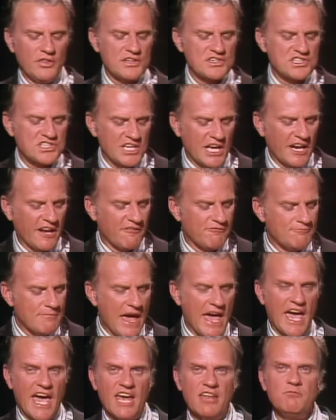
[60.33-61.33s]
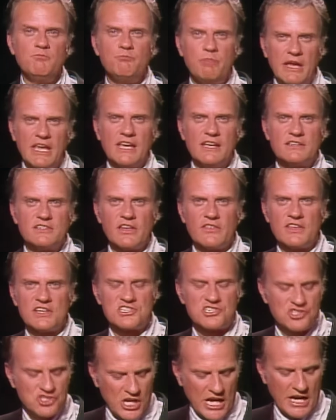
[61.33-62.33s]
the Son of Man be to
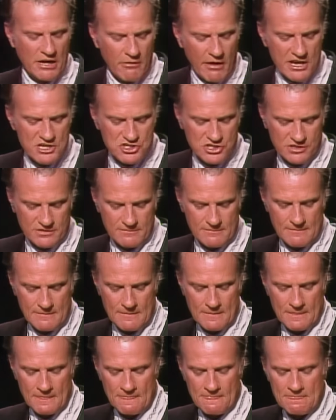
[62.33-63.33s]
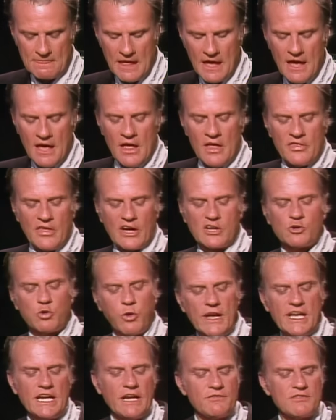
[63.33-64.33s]
this generation. The
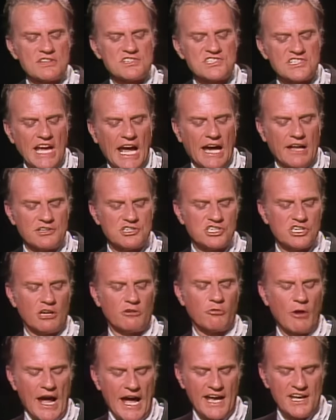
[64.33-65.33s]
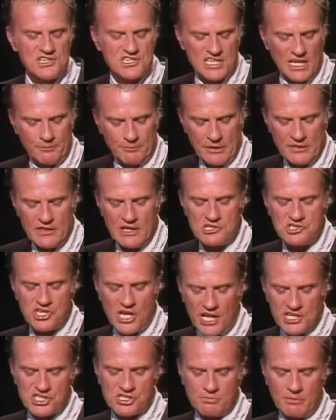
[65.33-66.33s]
queen of the south shall rise up in the
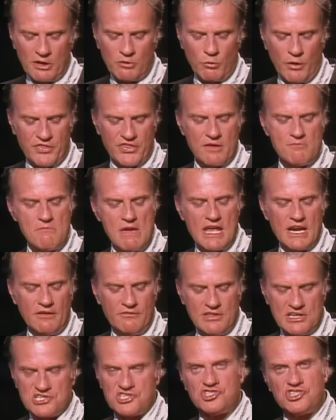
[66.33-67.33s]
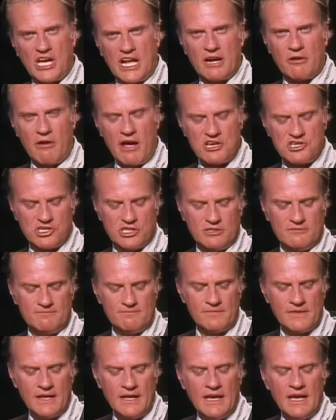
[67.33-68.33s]
judgment with the men of this generation,
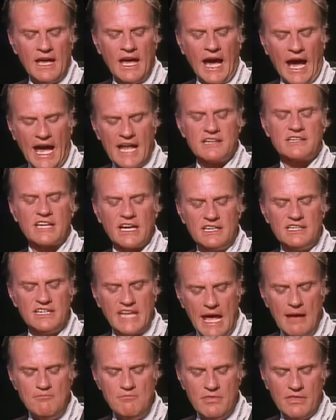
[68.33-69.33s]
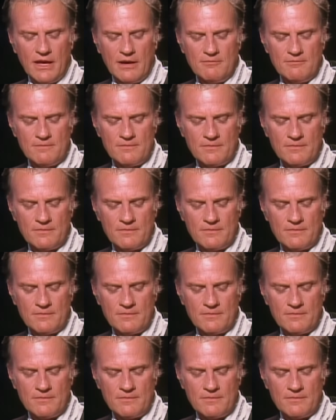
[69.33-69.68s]
and condemn them.